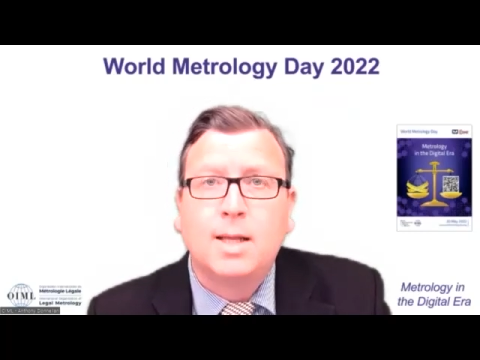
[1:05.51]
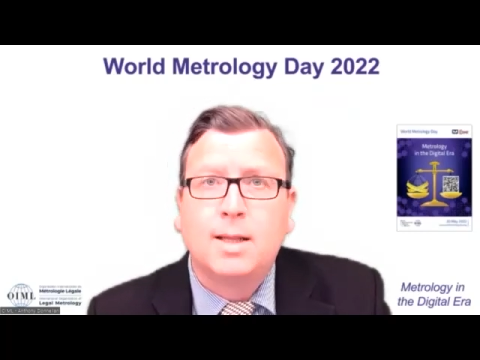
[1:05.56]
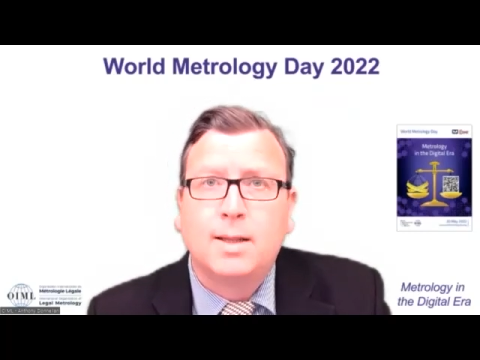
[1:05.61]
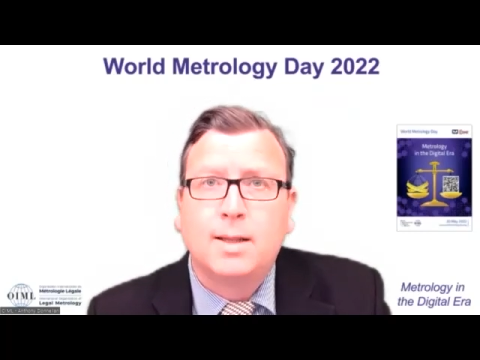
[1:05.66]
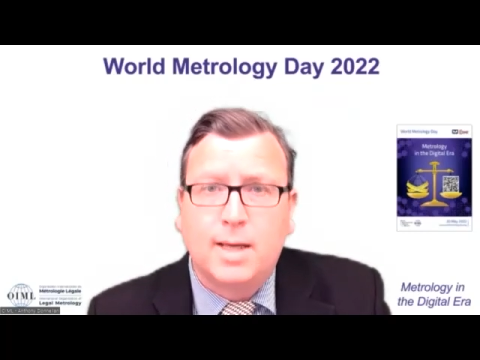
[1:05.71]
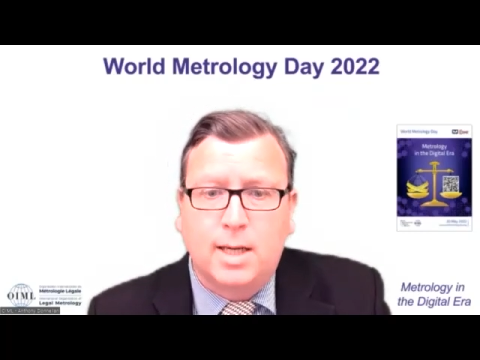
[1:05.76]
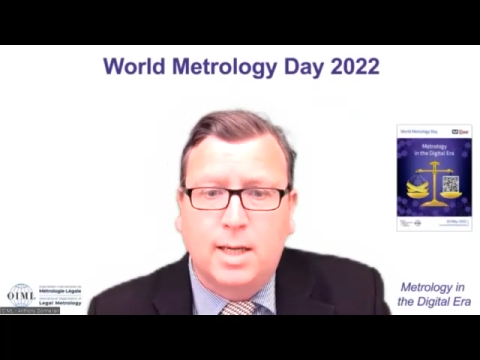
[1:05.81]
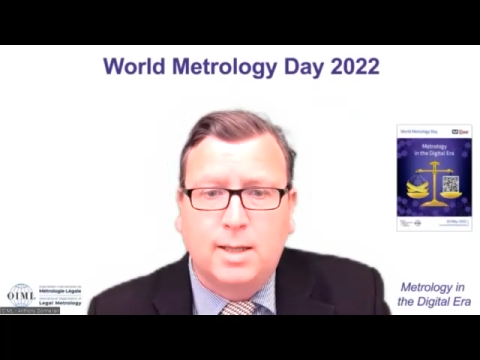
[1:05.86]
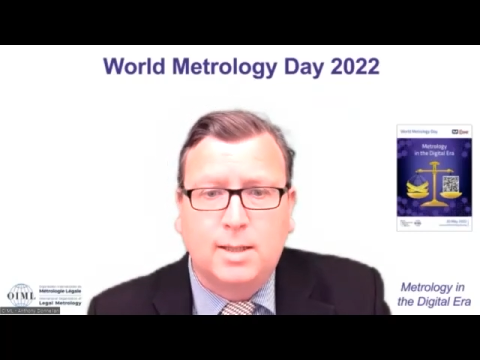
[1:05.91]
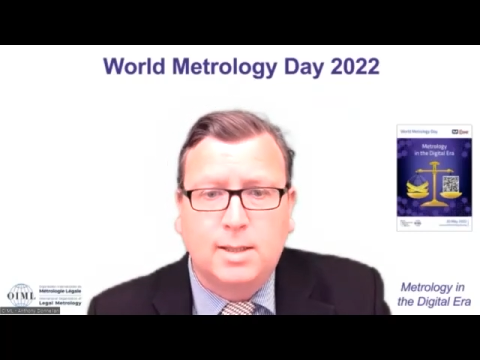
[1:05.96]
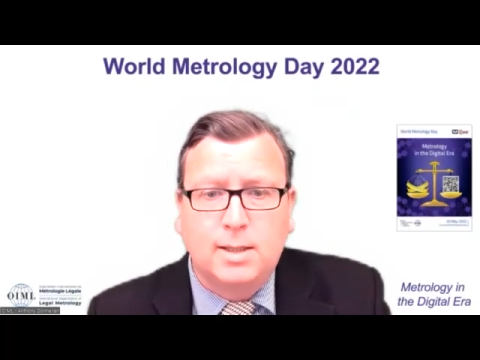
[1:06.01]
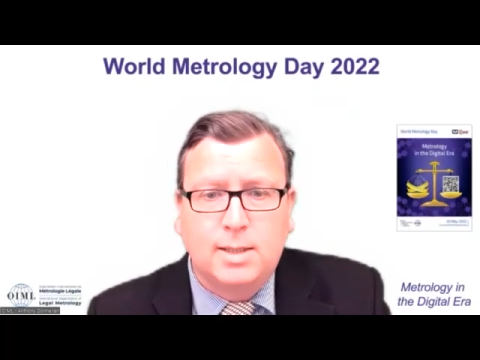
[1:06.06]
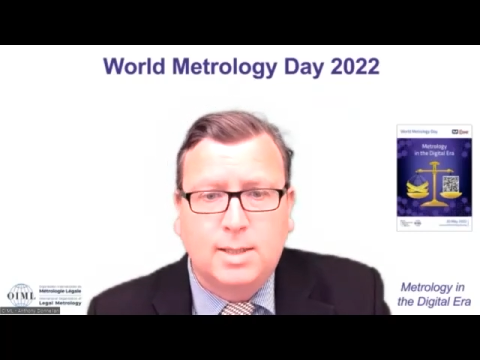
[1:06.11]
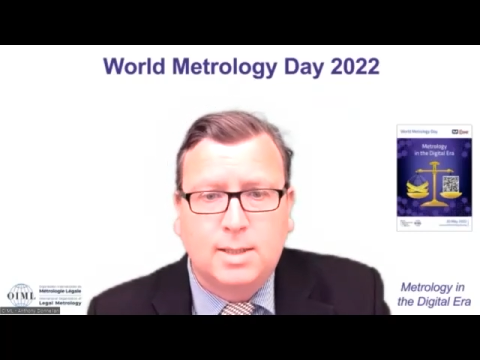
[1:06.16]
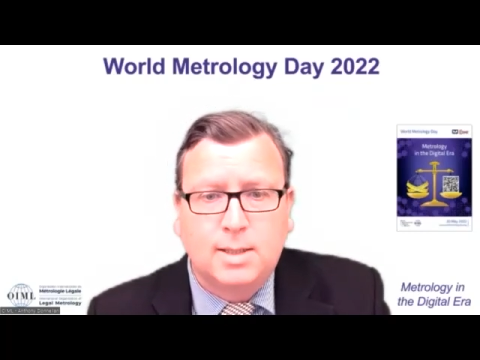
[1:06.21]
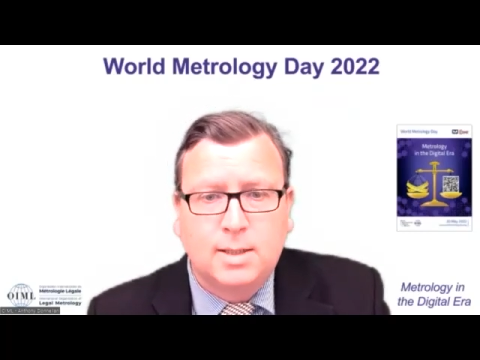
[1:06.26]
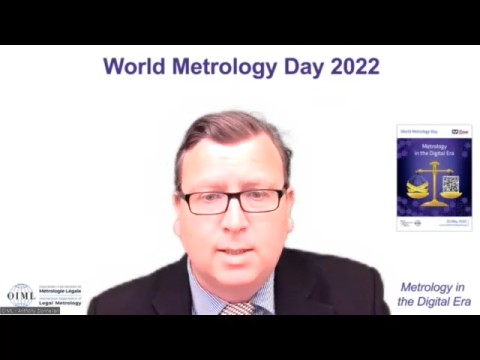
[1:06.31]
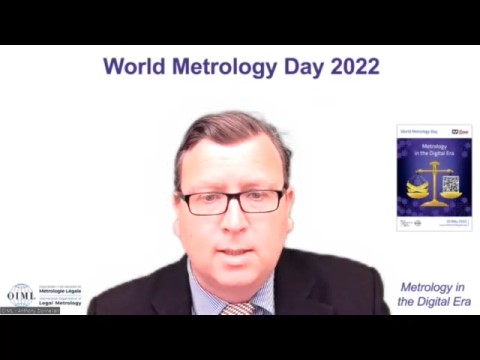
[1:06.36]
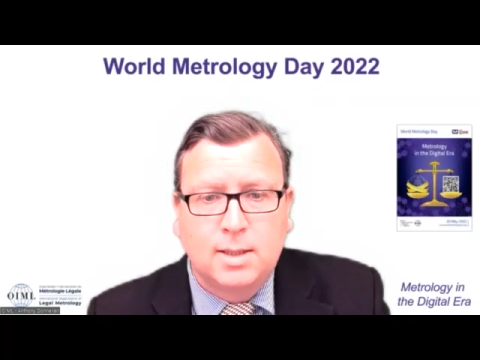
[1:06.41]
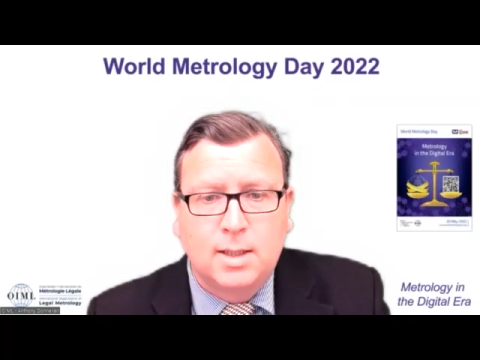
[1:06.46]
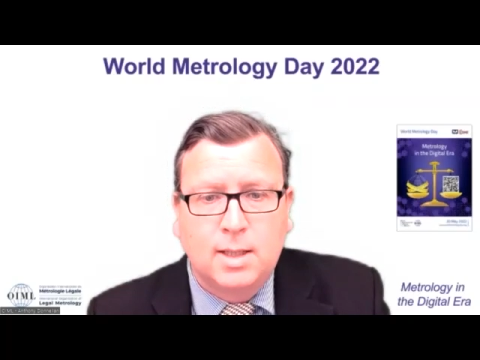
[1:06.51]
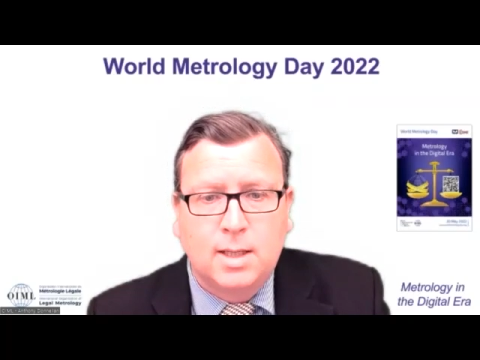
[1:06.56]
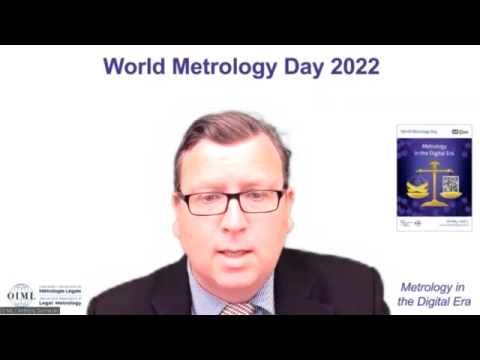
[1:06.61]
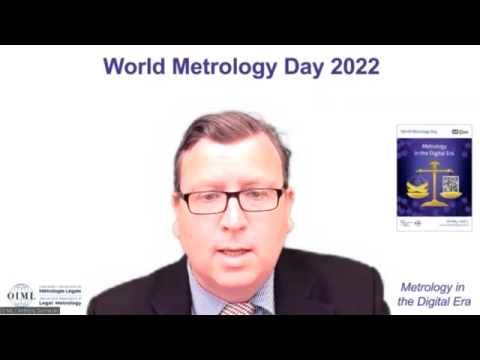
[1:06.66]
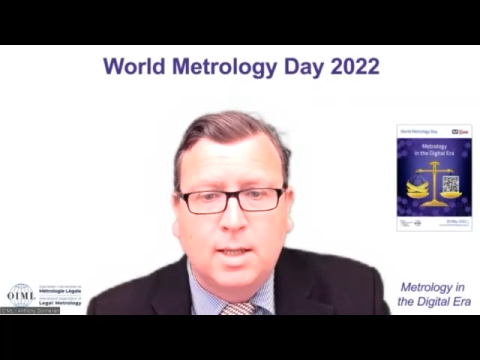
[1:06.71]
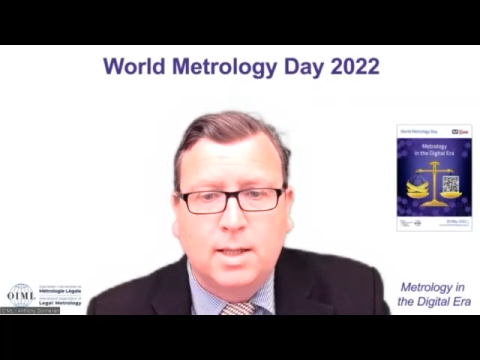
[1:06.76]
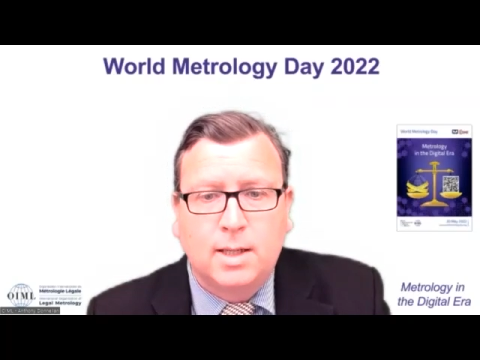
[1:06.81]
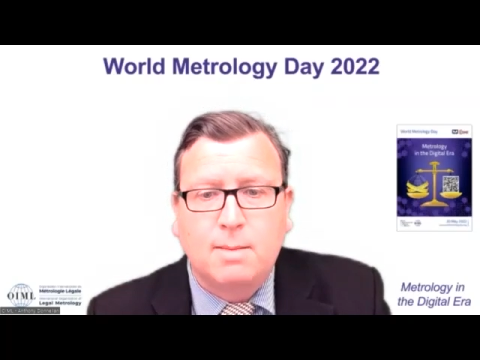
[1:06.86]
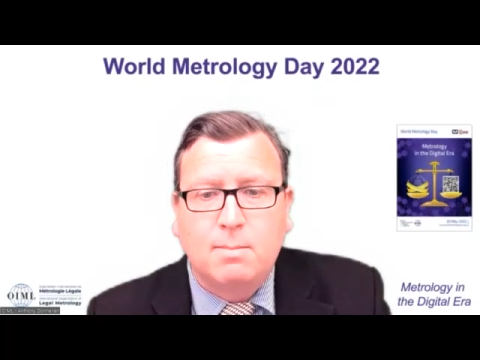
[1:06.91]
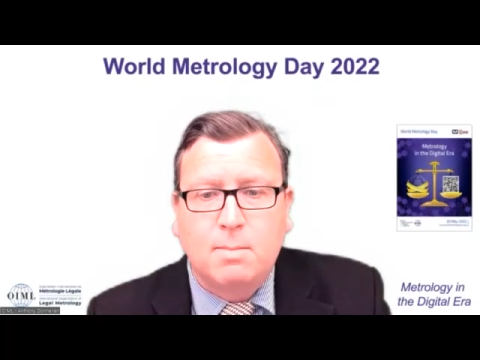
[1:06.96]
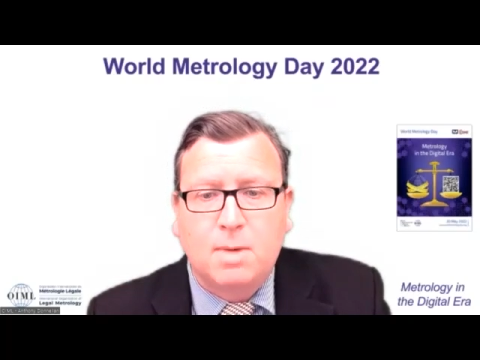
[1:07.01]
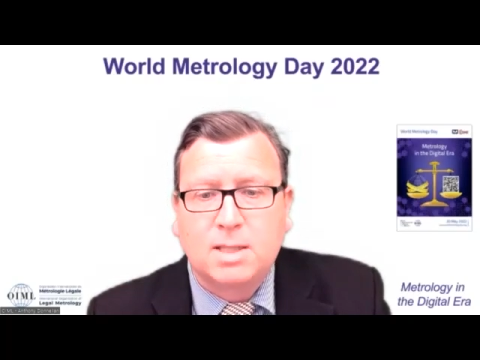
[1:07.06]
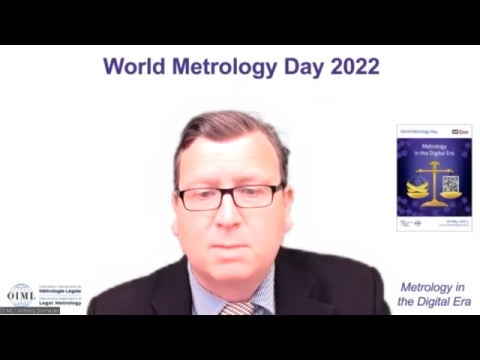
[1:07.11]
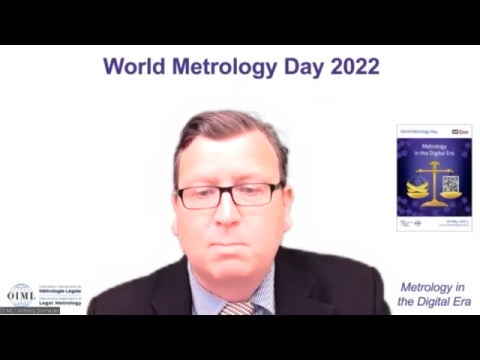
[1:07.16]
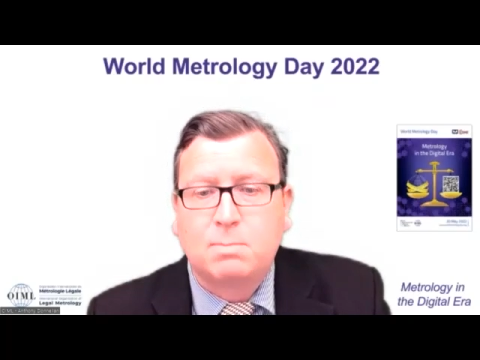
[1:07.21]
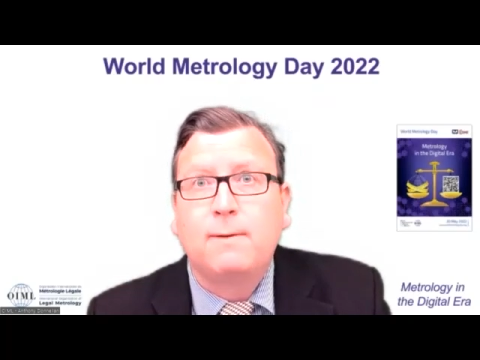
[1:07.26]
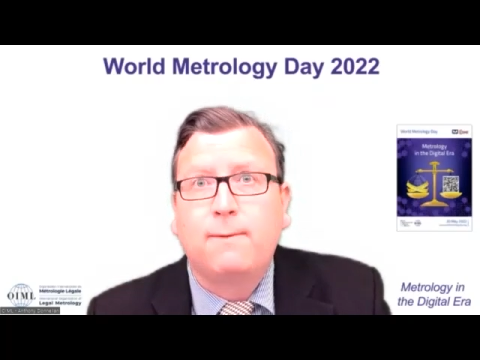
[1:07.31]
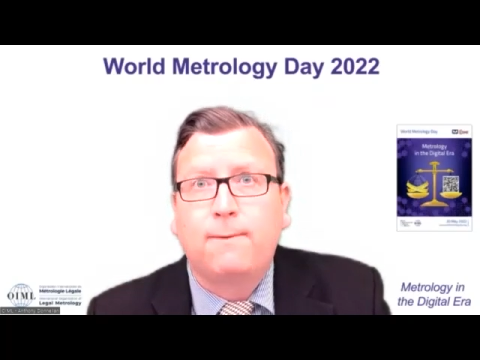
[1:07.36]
That is, they must be